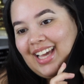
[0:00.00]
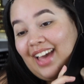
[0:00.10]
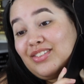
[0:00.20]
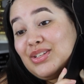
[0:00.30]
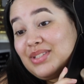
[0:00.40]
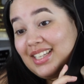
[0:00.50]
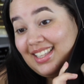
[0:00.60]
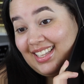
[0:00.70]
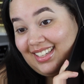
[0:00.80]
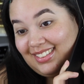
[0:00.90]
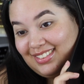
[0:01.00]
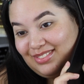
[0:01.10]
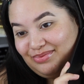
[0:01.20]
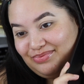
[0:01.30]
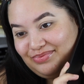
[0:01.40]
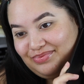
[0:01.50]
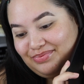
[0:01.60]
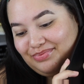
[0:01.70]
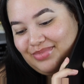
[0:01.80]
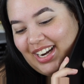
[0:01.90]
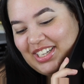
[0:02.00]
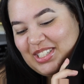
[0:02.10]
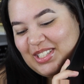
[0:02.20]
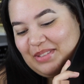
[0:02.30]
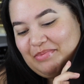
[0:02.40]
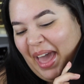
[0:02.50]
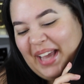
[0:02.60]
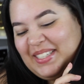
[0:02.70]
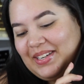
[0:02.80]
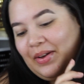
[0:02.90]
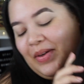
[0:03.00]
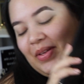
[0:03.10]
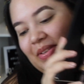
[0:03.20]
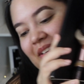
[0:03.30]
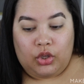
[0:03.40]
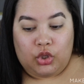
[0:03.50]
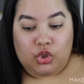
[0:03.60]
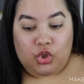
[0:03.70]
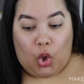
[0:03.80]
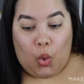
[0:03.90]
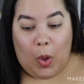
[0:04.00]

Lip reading: I haven't used anything, but I just unpacked it all. So,